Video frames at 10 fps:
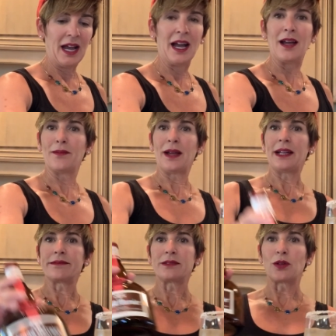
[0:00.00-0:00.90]
Uh,
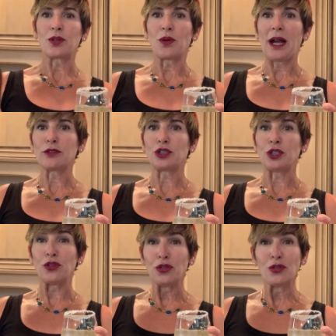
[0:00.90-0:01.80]
I don't know how
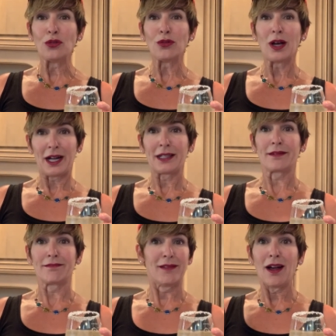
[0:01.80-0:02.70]
she knew I
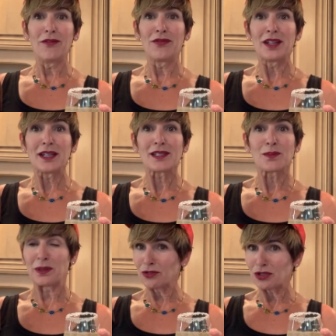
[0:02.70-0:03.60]
love
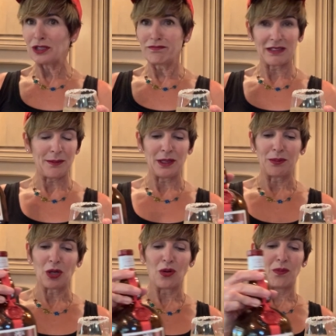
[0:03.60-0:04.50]
this, but she gave me a
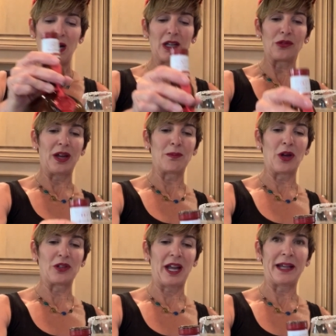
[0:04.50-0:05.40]
big old bottle of Grand
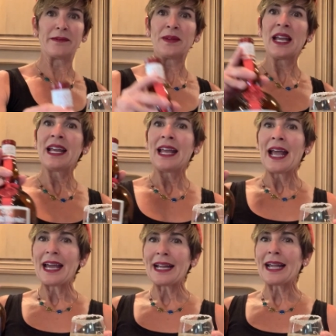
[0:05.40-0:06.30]
Marnier.
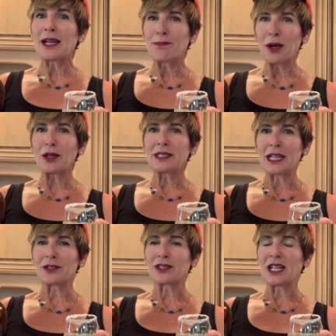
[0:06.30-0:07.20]
And I had a
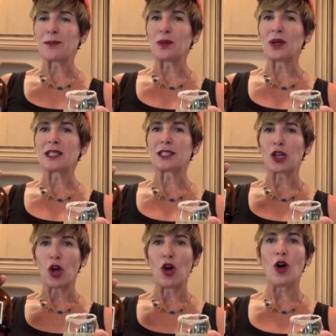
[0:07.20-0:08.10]
bartender tell me once
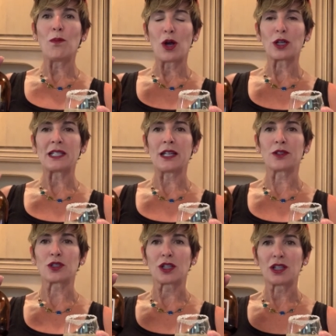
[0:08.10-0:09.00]
that all
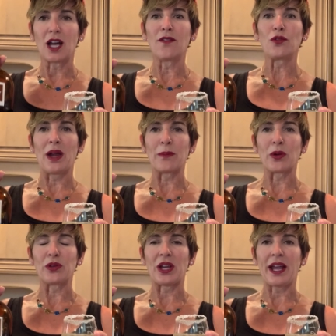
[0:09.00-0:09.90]
bartenders love Grand
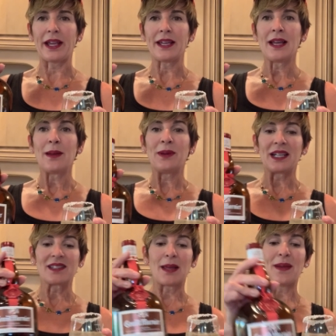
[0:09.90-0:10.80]
Marnier
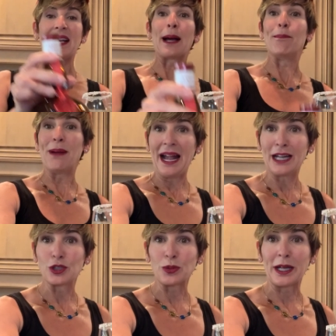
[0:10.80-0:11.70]
because they make a
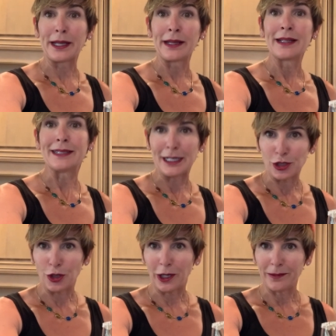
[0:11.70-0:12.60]
bad drink
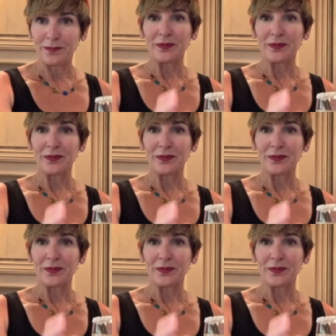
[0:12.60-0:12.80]
taste good.